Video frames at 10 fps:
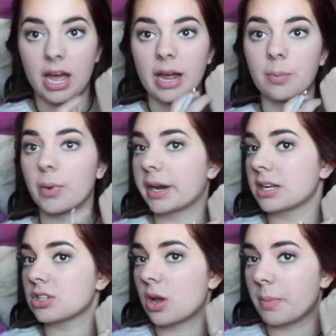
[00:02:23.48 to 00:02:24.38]
I'm
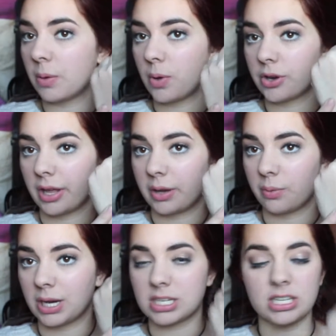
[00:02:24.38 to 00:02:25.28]
wearing it on my waterline
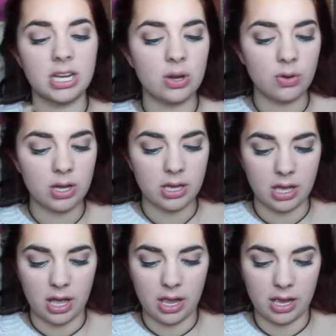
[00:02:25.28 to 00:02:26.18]
right now
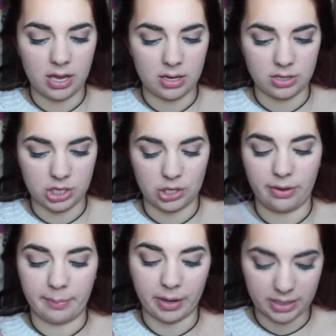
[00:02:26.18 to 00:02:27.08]
and
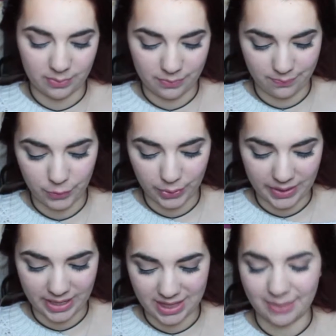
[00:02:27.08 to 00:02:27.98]
I'm not going to
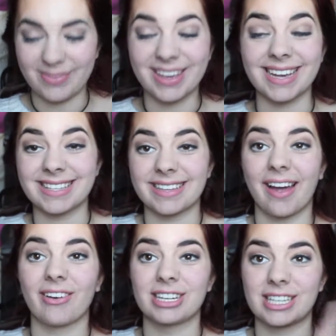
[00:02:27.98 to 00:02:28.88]
ruin anything because
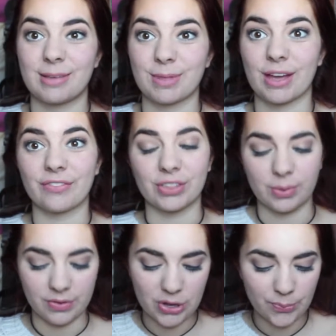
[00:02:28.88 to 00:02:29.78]
I want to keep that for the
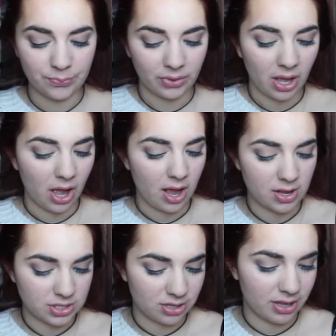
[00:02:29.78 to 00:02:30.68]
review.
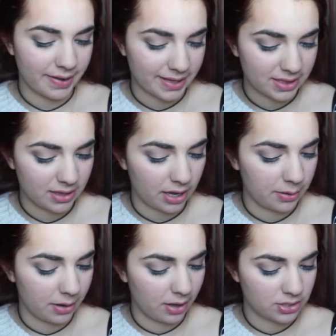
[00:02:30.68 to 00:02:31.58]
Also like
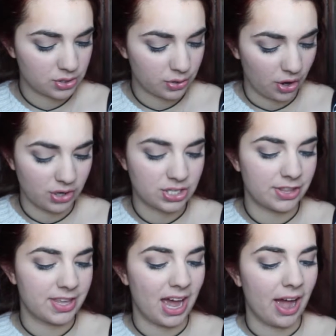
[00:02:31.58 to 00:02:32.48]
I also got
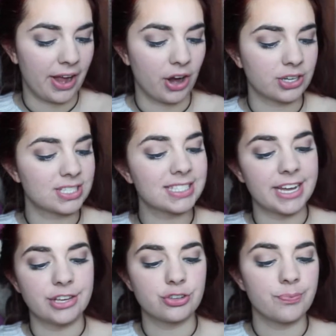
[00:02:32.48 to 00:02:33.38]
the I Heart
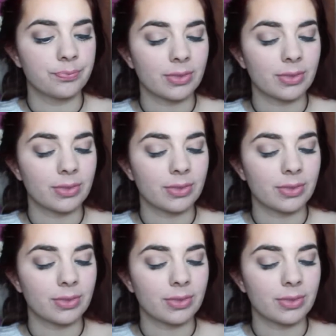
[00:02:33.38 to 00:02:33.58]
Stage